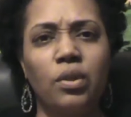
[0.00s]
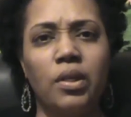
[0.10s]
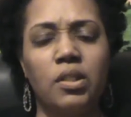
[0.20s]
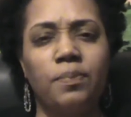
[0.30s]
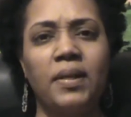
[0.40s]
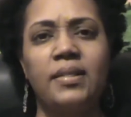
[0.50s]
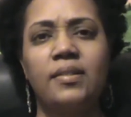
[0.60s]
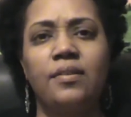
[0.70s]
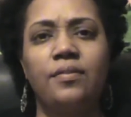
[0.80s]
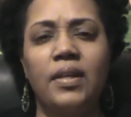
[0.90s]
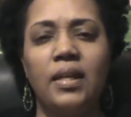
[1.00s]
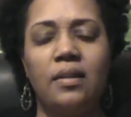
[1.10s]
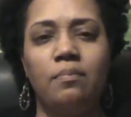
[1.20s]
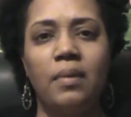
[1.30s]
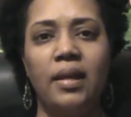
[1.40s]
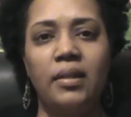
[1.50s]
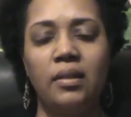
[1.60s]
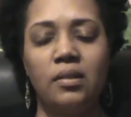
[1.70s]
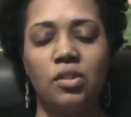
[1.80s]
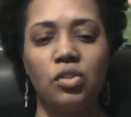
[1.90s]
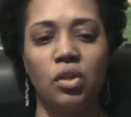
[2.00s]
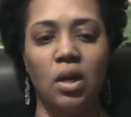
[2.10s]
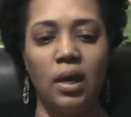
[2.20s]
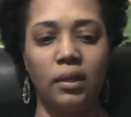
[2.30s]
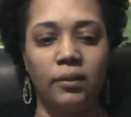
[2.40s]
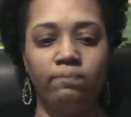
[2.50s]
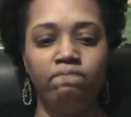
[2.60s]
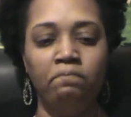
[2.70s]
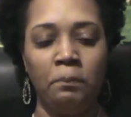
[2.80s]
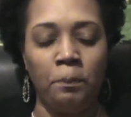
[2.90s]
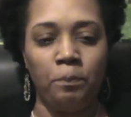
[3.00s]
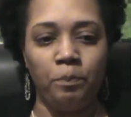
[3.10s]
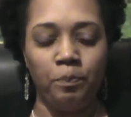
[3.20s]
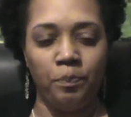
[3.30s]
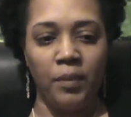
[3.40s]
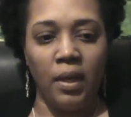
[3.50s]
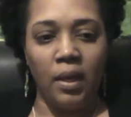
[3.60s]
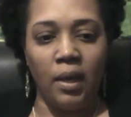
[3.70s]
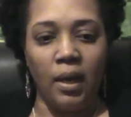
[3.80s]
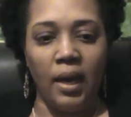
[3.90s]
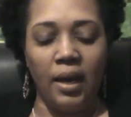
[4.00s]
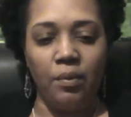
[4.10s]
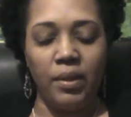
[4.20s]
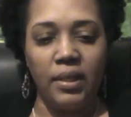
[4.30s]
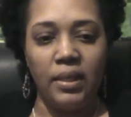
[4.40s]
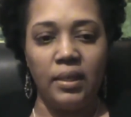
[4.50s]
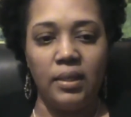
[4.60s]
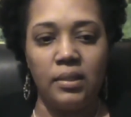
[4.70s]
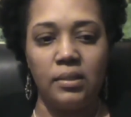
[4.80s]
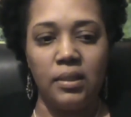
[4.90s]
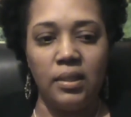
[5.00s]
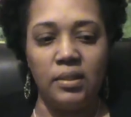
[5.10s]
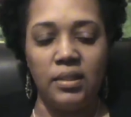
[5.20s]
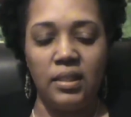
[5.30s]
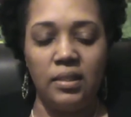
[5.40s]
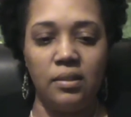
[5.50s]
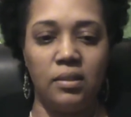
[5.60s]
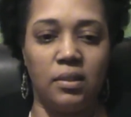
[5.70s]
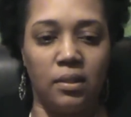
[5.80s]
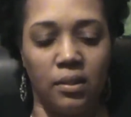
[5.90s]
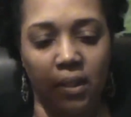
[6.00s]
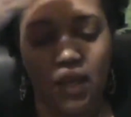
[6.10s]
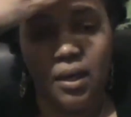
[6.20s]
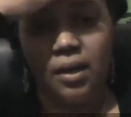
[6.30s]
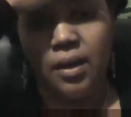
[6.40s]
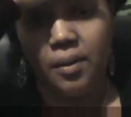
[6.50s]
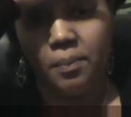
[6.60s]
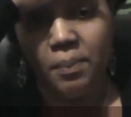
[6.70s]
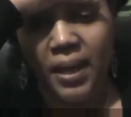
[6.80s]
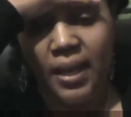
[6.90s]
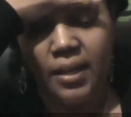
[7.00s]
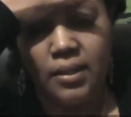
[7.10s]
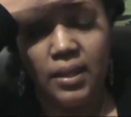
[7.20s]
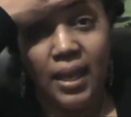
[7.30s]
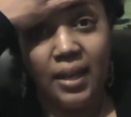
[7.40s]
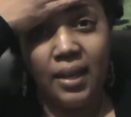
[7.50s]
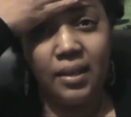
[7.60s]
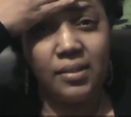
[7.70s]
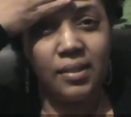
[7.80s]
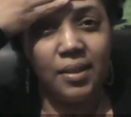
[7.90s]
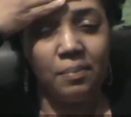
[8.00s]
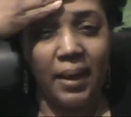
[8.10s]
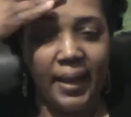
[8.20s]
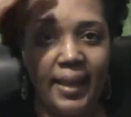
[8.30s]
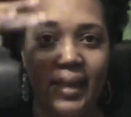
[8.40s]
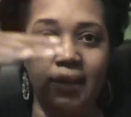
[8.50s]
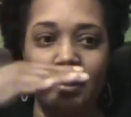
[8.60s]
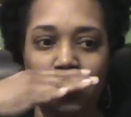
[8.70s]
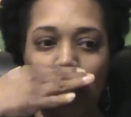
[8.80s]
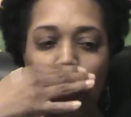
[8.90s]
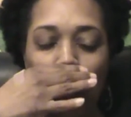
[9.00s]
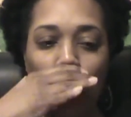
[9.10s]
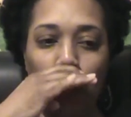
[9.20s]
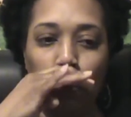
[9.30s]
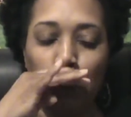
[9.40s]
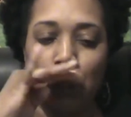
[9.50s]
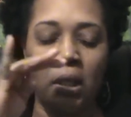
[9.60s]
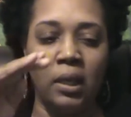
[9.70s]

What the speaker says: or expressive and I needed to talk. I would get intense pain and headaches in my head at times